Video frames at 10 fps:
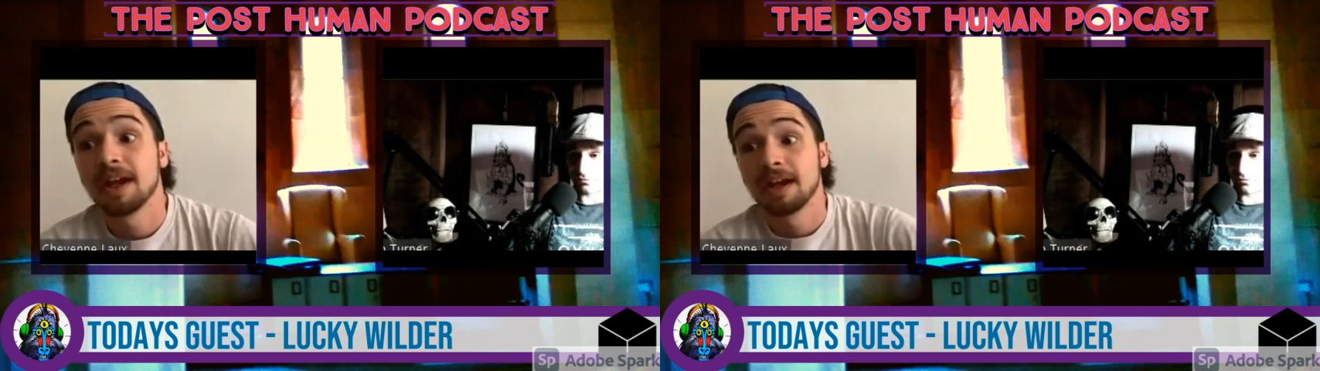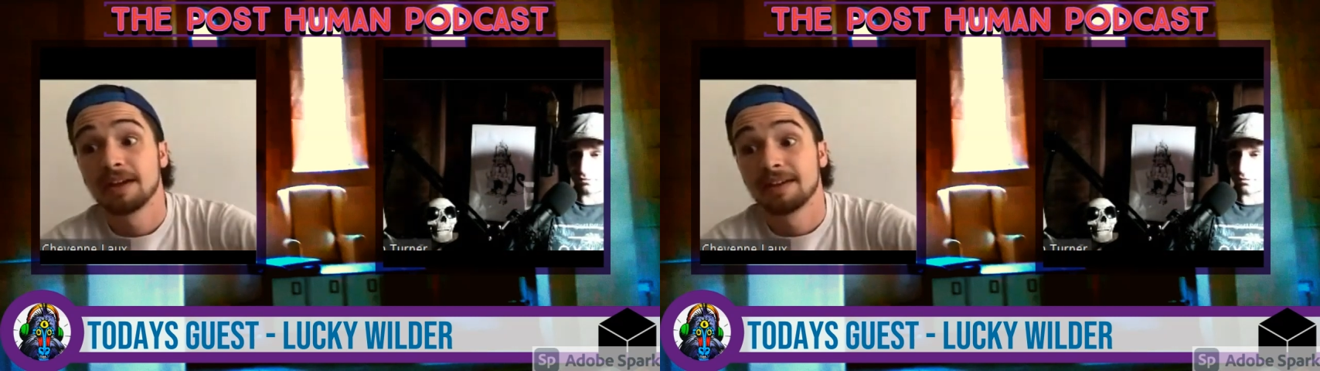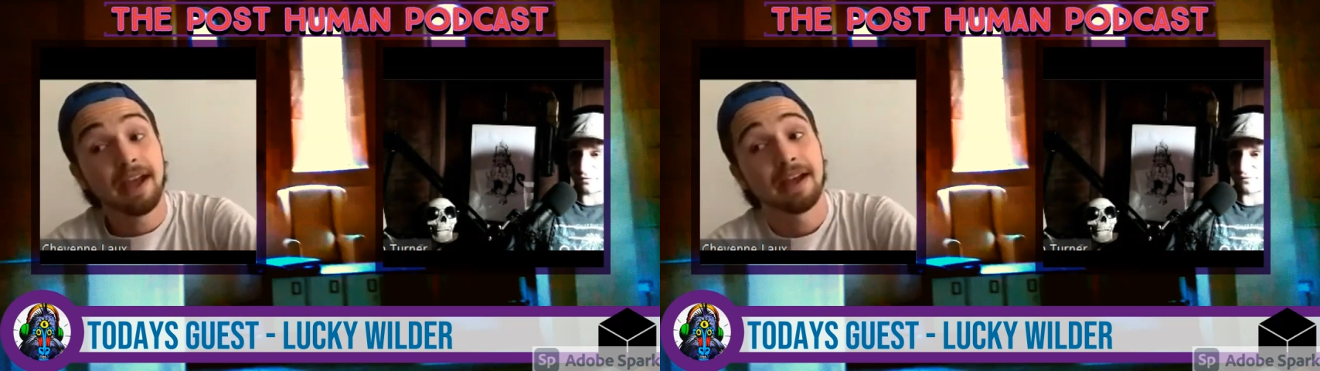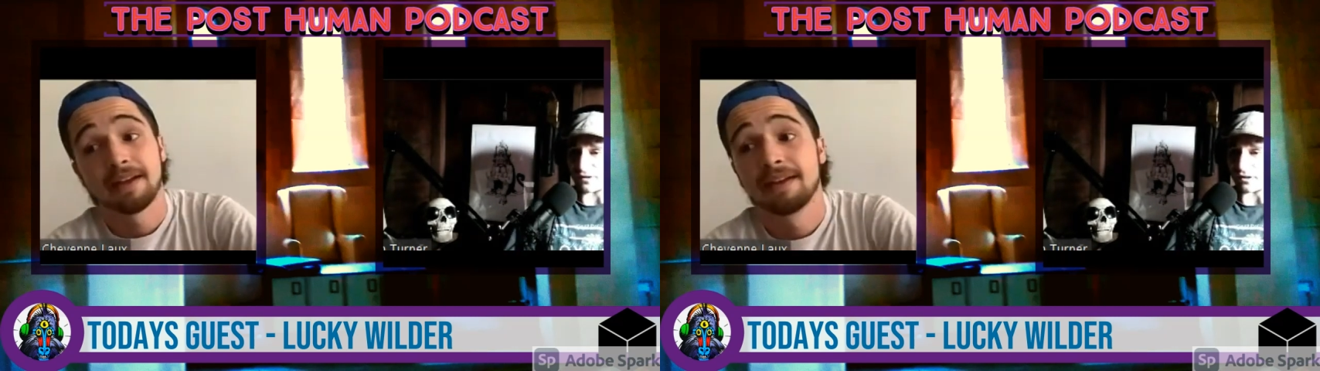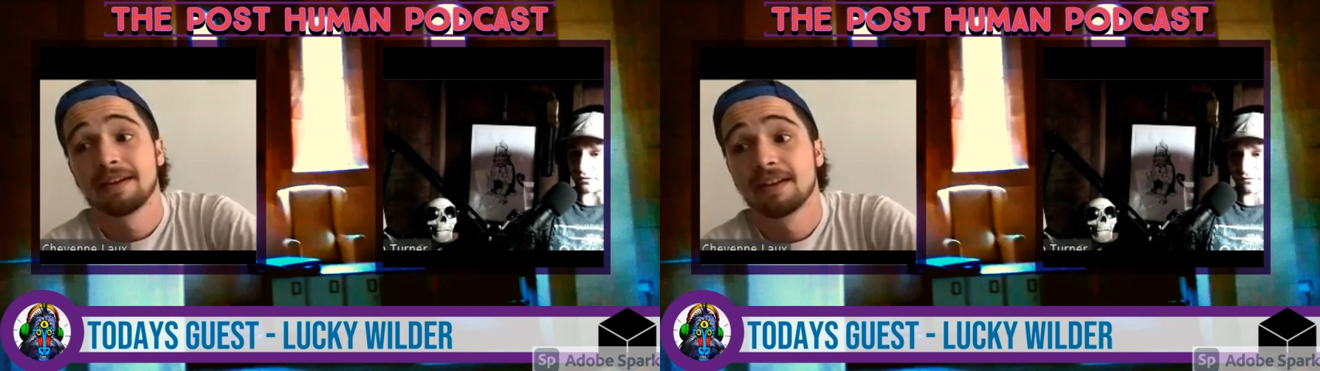We'd be
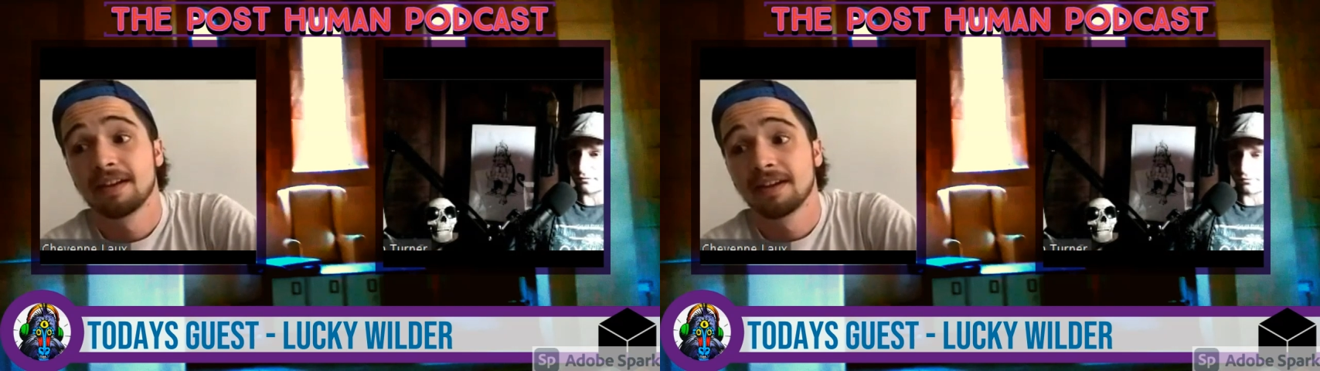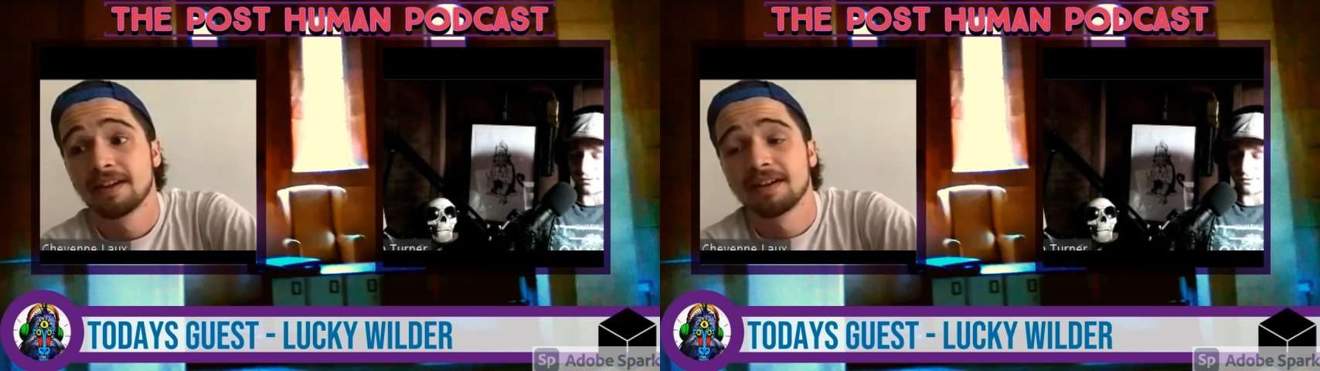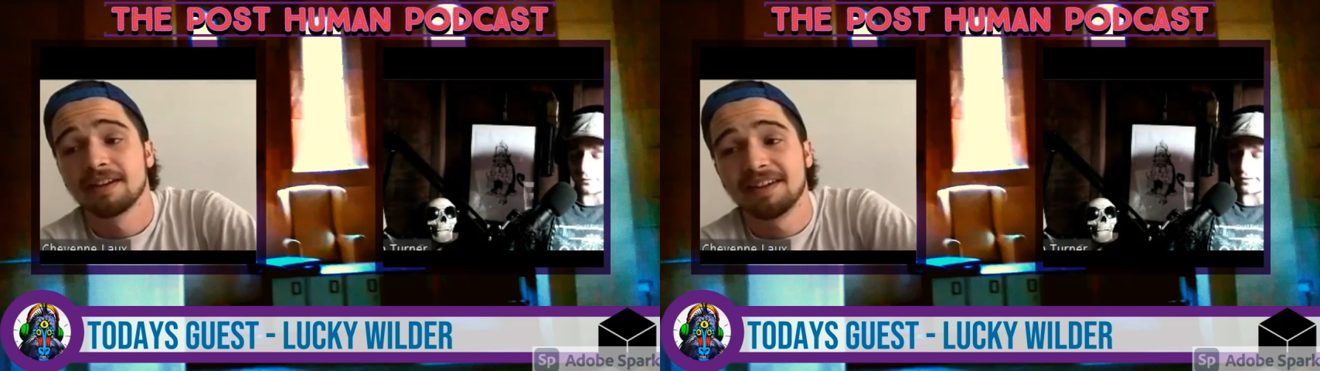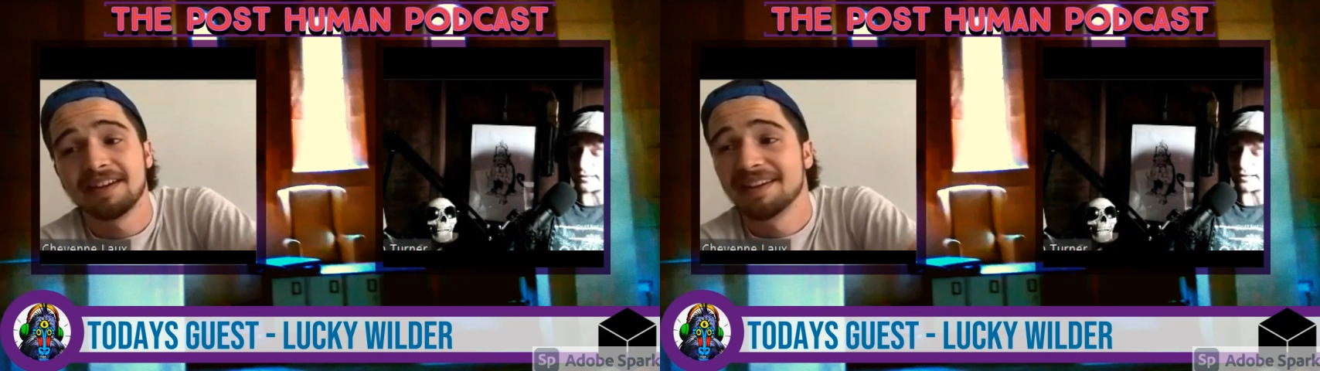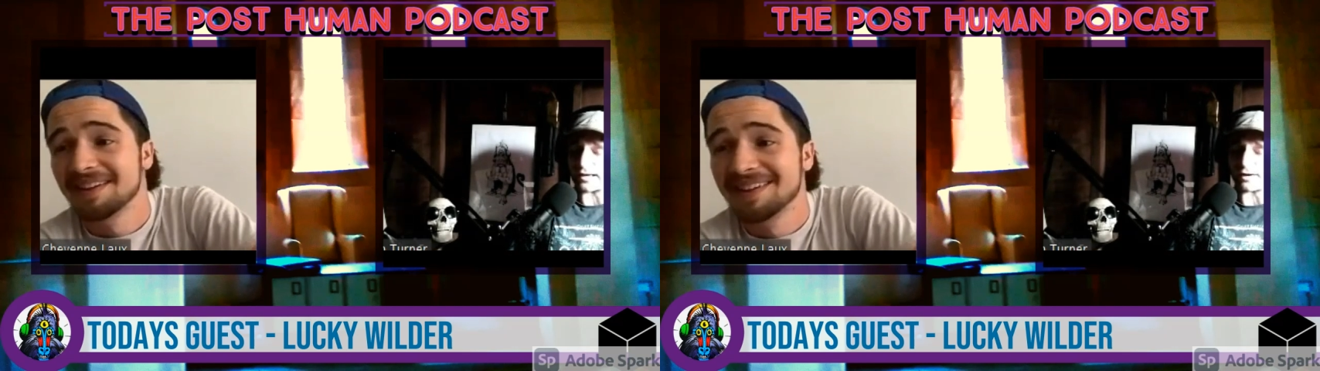fucked. If we didn't
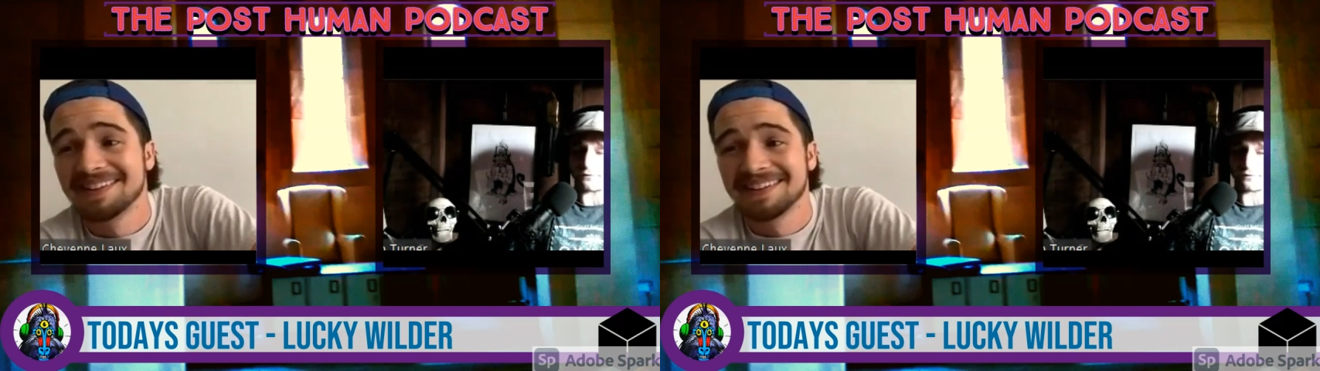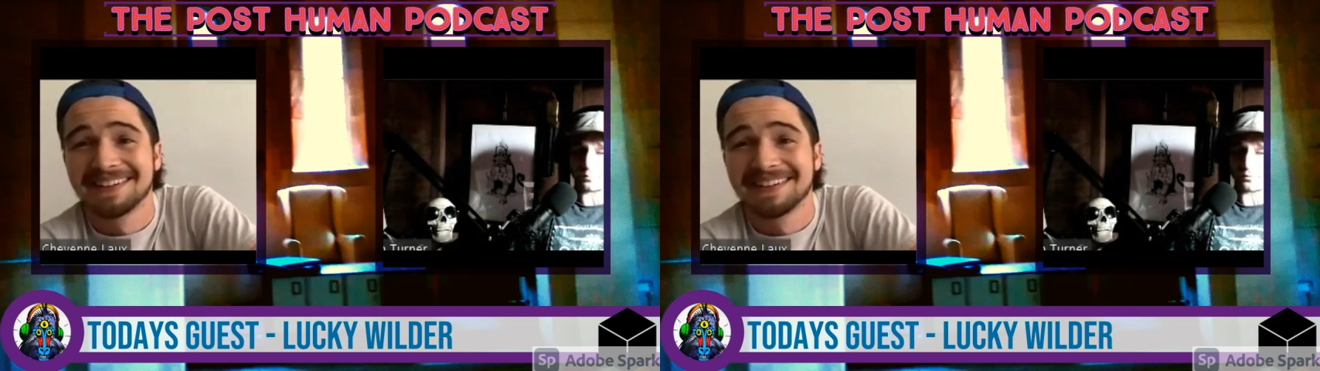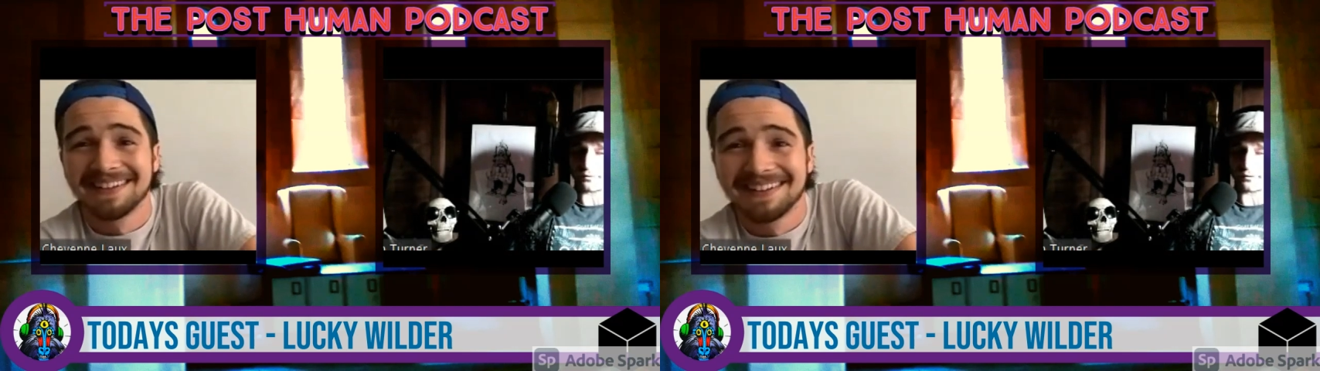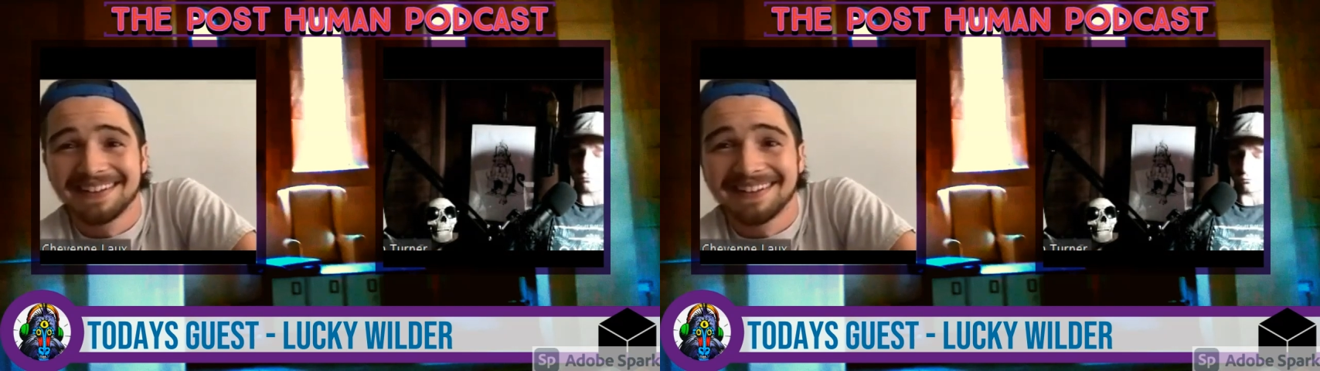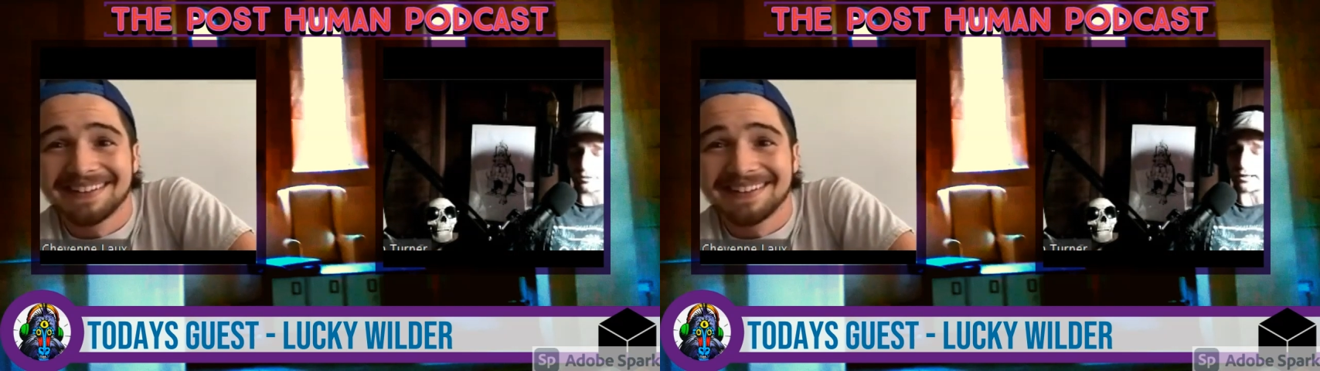have real